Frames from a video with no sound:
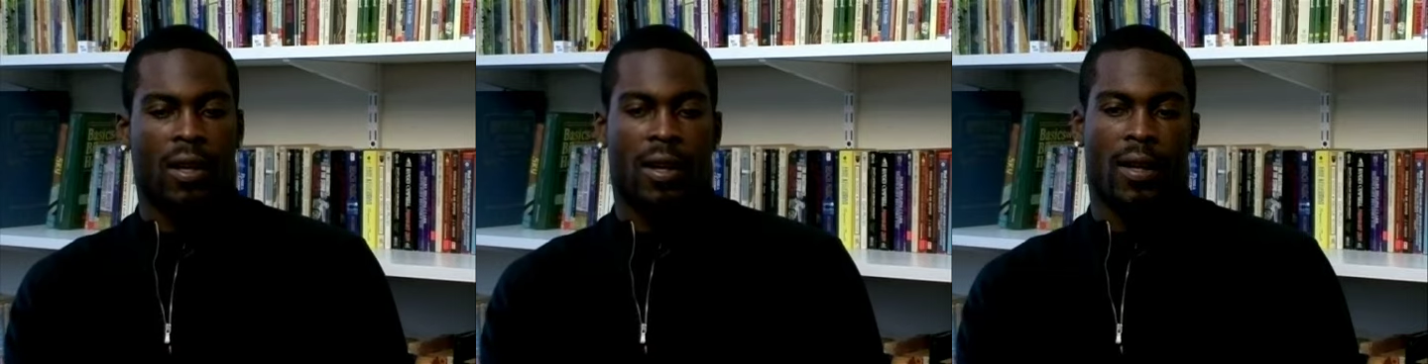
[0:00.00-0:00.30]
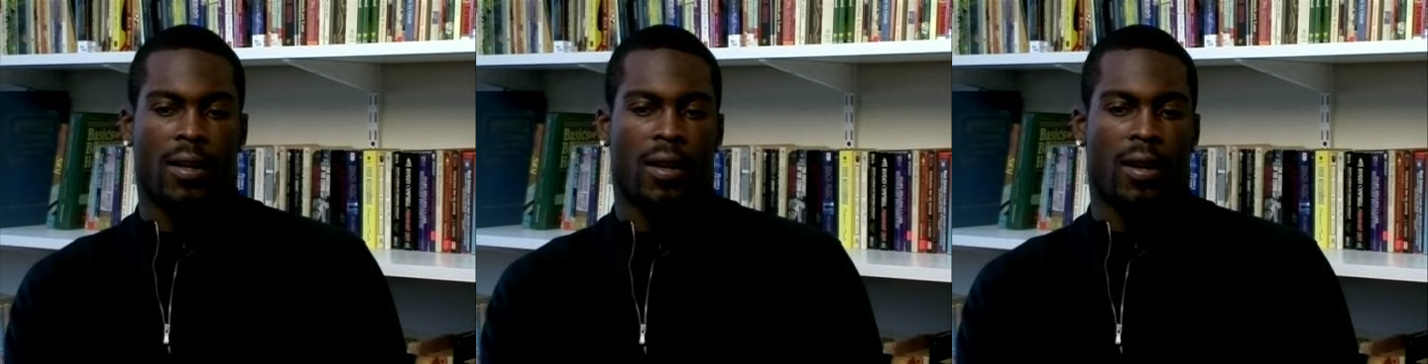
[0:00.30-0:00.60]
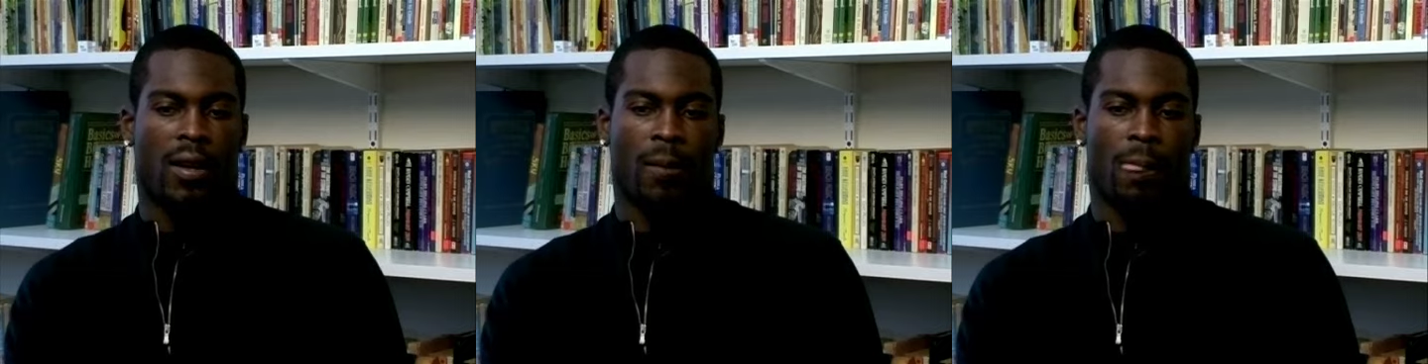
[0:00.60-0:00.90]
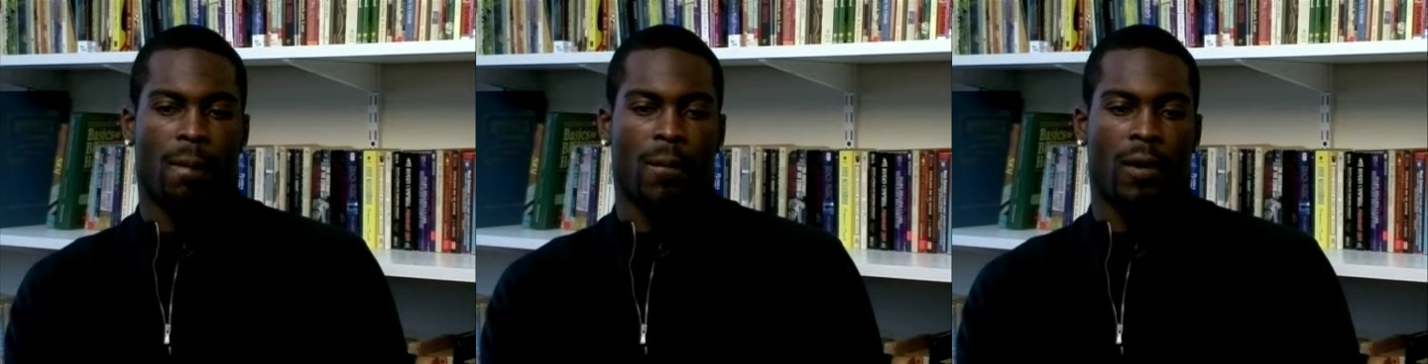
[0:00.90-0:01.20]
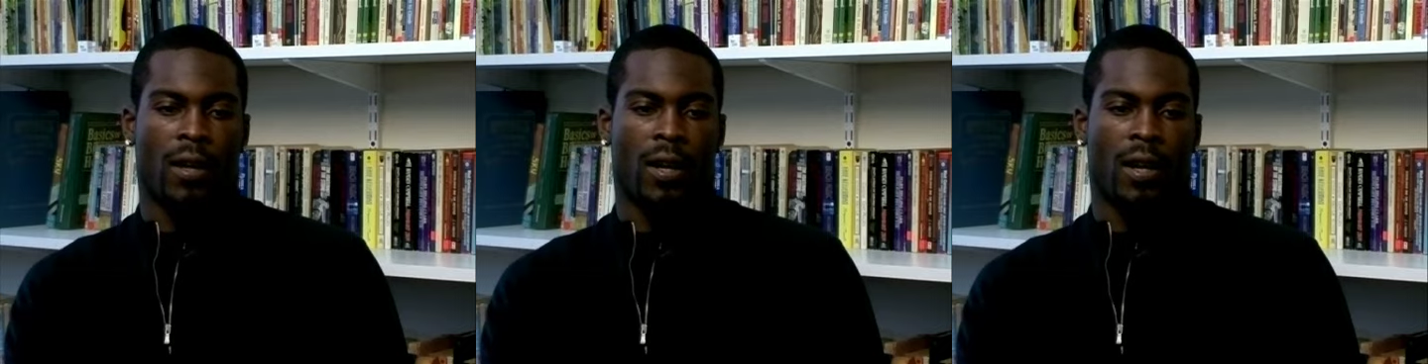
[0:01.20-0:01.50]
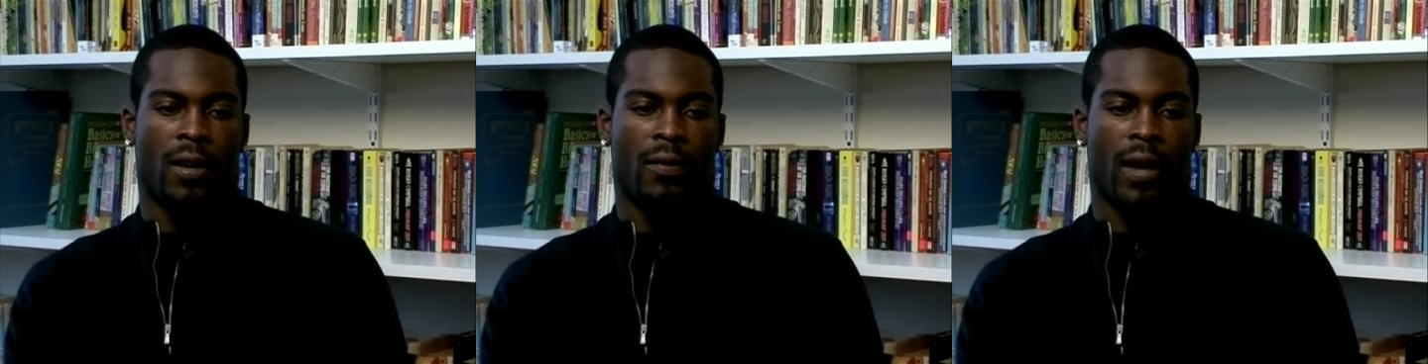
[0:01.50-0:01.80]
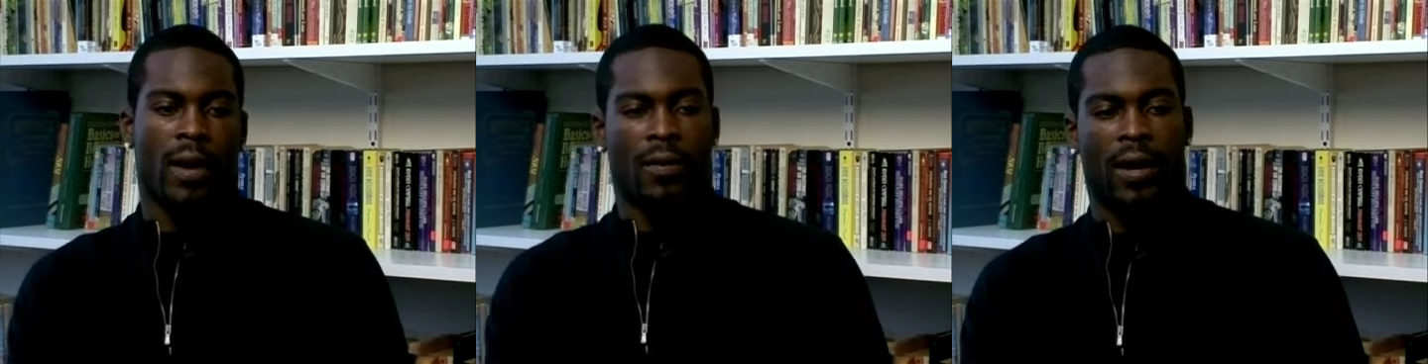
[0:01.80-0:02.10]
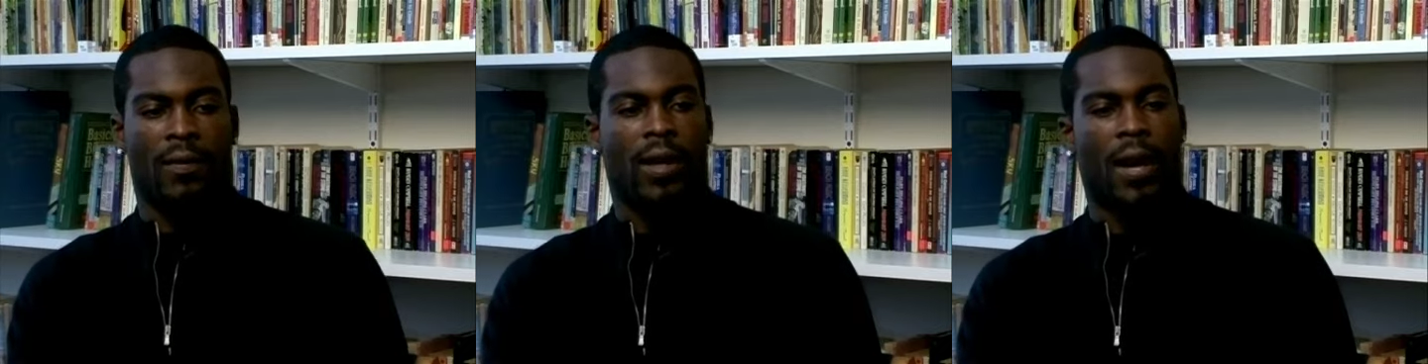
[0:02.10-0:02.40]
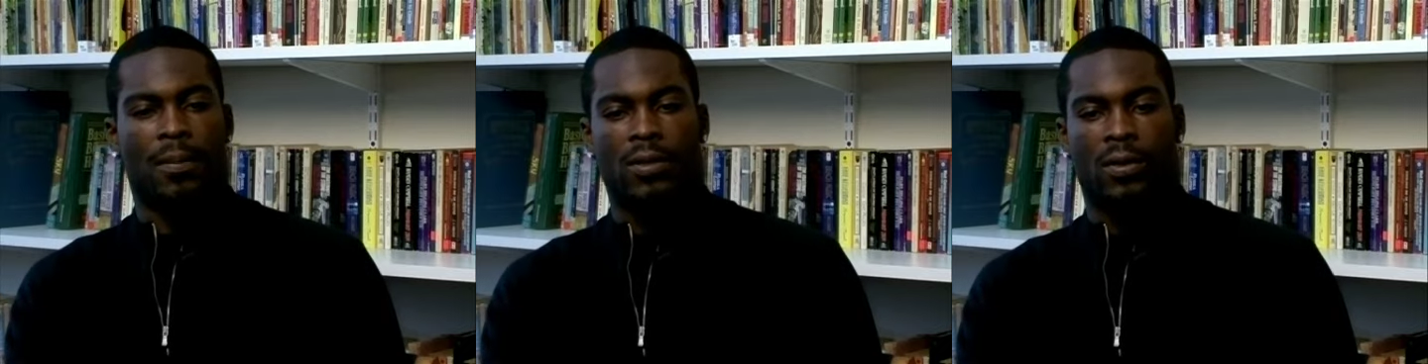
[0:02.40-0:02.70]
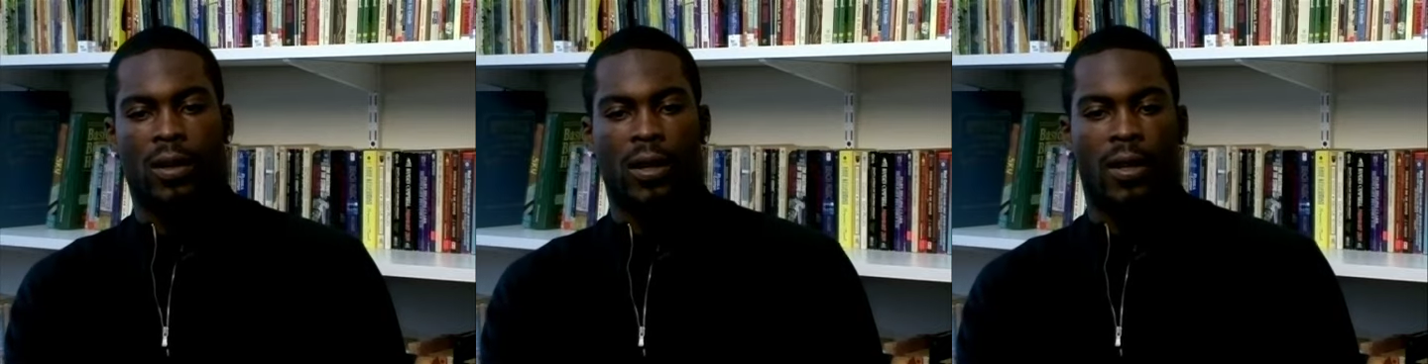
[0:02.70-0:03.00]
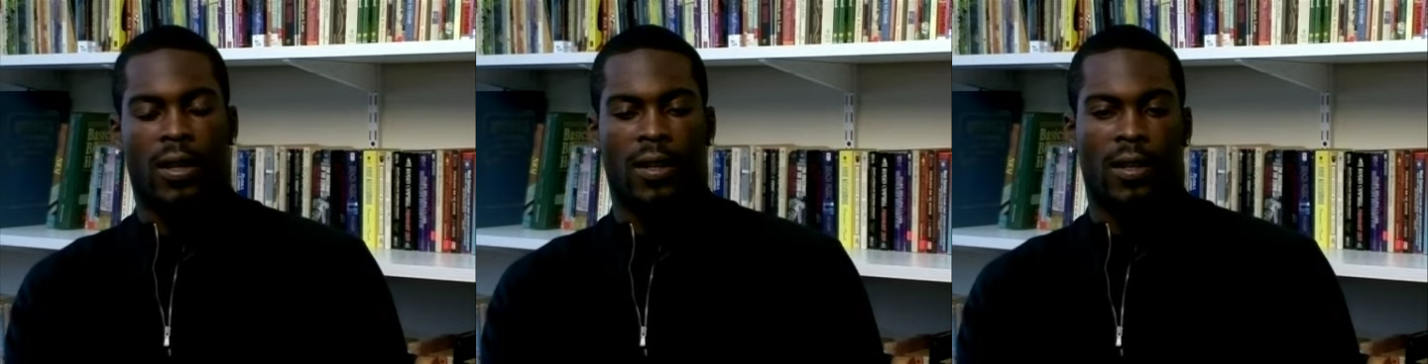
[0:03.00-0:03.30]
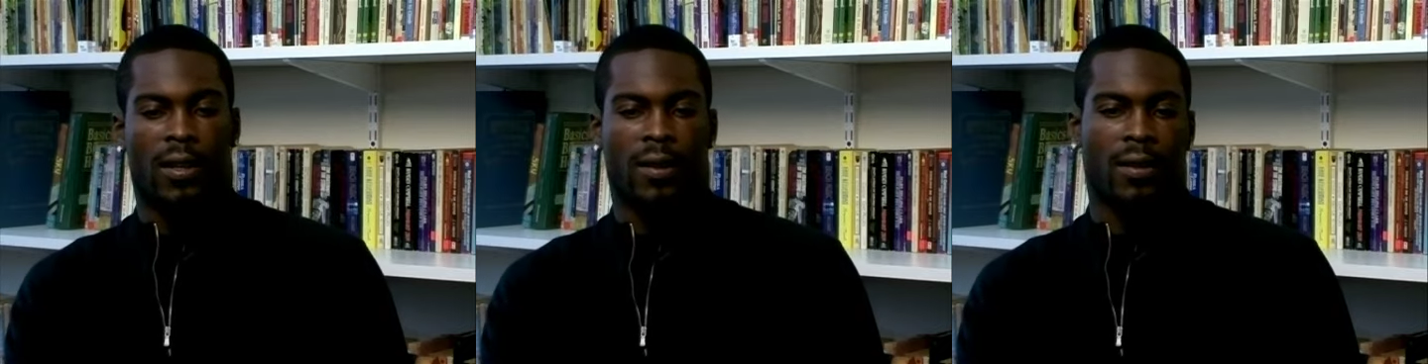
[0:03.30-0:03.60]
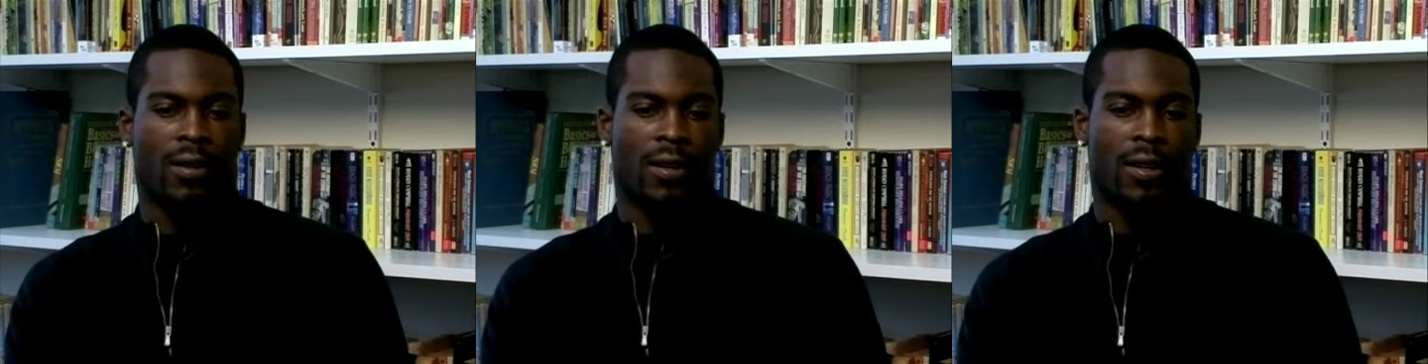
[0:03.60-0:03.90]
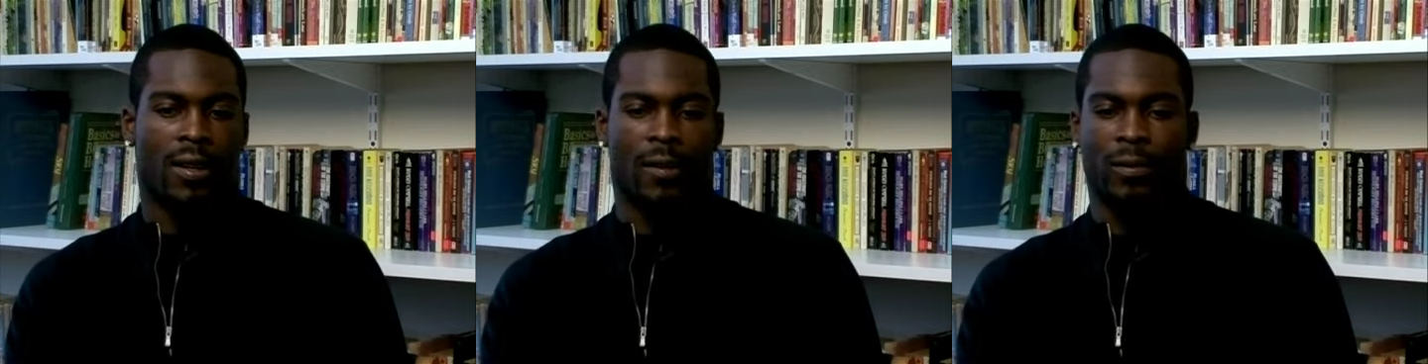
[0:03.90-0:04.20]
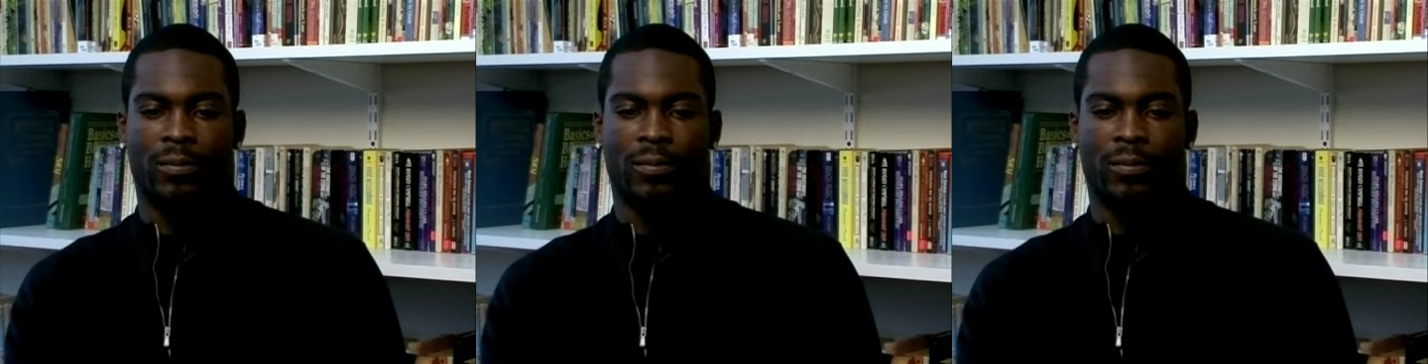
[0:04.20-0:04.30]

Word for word: And, uh, you know, if I ever have the opportunity again, then, uh,